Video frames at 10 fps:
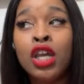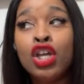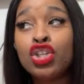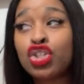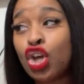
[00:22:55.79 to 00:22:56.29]

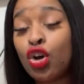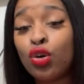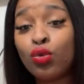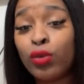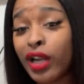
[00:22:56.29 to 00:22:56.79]
So
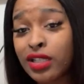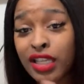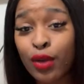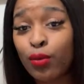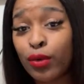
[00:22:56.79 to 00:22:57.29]
when I say
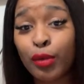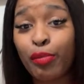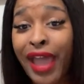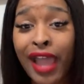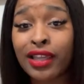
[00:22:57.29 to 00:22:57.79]
we're
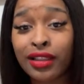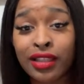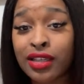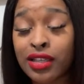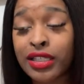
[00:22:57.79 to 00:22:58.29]
packing
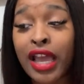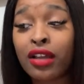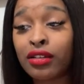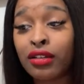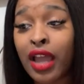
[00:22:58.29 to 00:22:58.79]
things out,
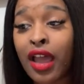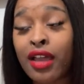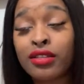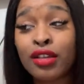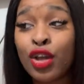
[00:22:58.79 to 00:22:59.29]
you
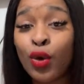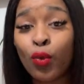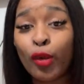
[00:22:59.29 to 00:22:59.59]
guys, we're